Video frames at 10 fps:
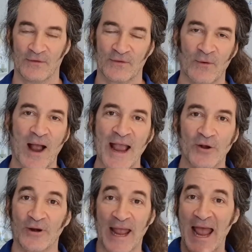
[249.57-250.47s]
So I
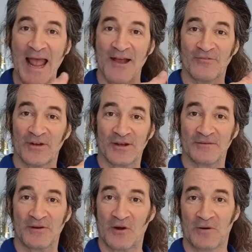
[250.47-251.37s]
could have
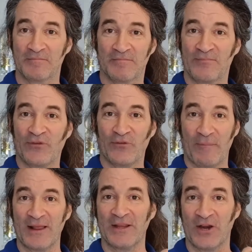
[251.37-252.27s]
a
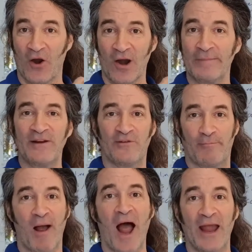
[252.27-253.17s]
smelly
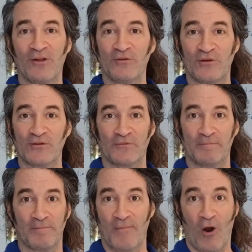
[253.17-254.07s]
garbage pile just
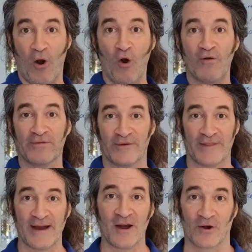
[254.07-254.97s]
over
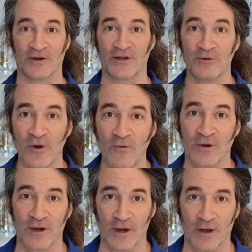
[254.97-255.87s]
there. You
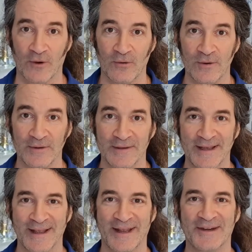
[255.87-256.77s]
don't know.
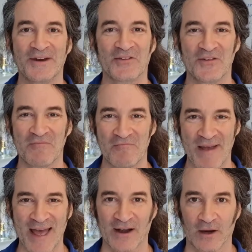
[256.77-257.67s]
It doesn't
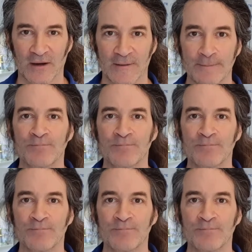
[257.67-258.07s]
matter.